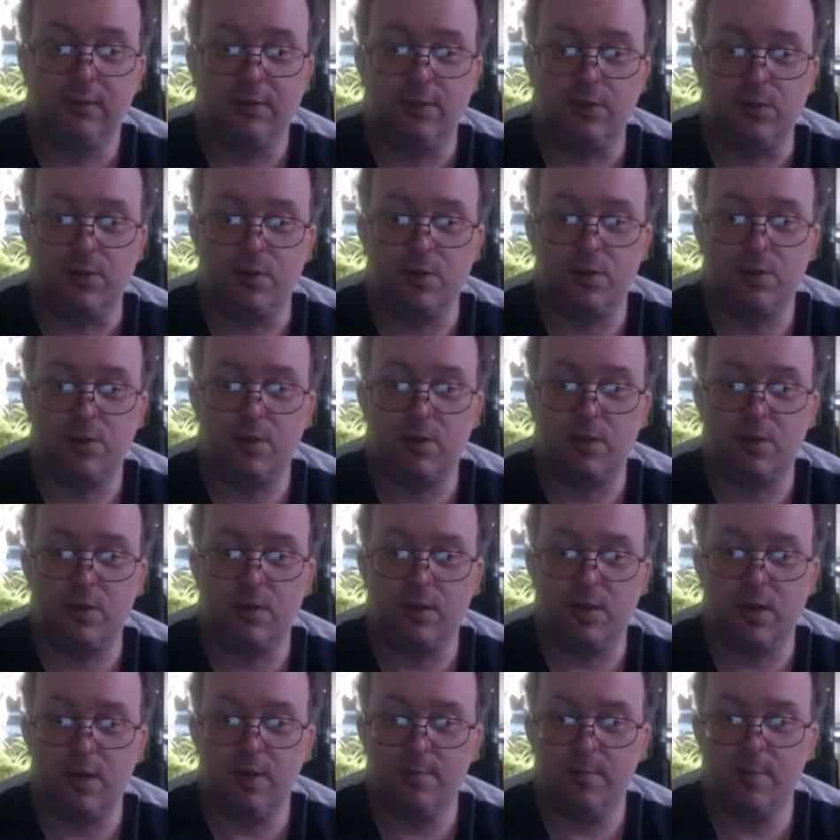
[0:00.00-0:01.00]
just to
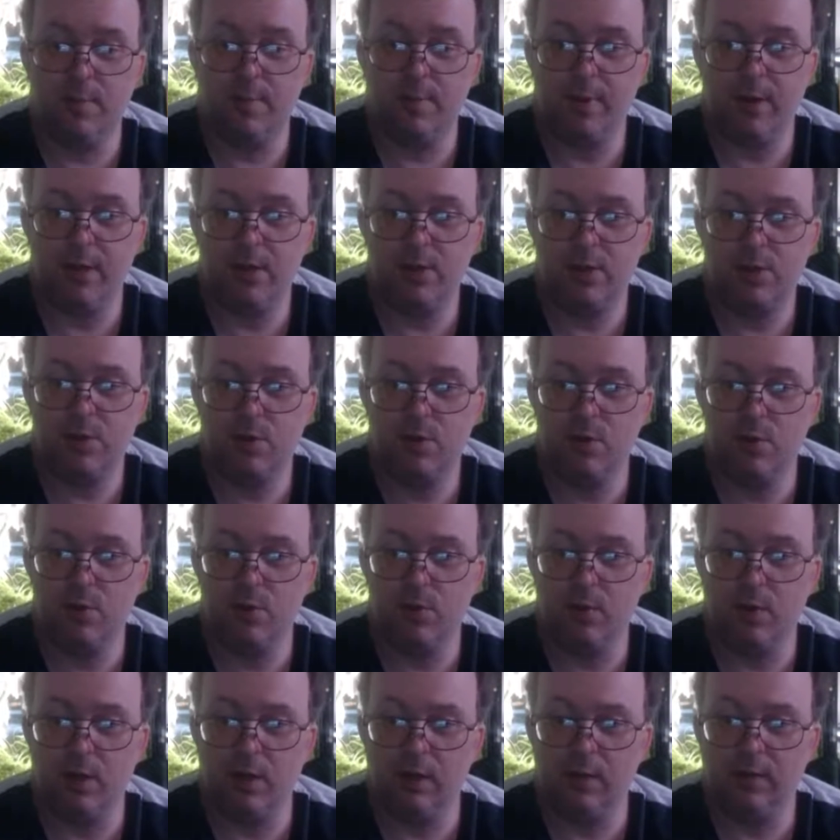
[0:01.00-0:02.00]
keep the place
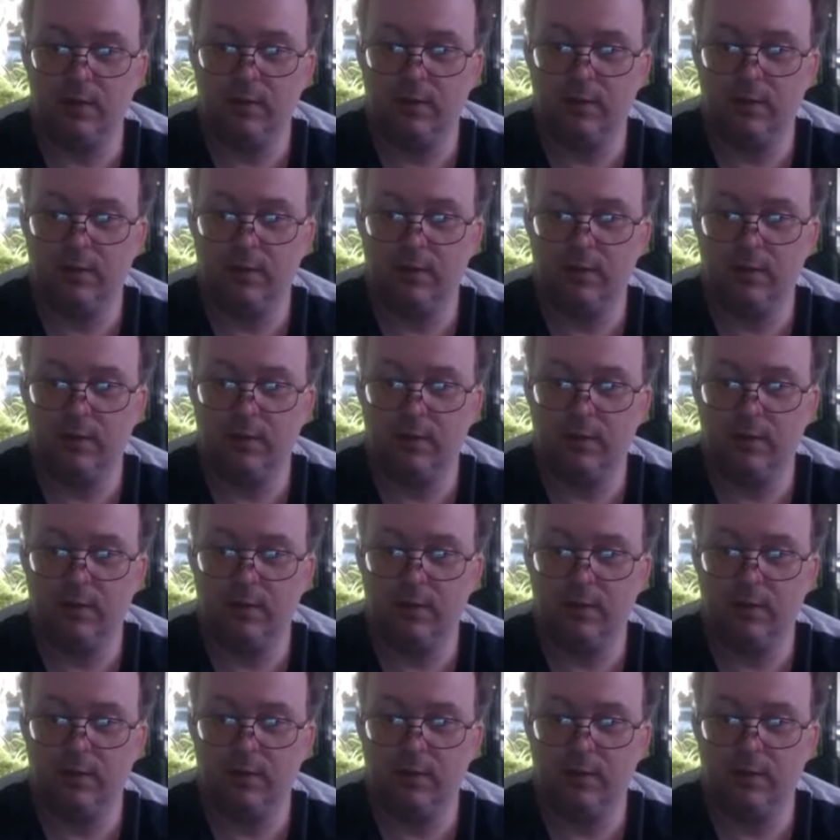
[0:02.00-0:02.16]
cooler.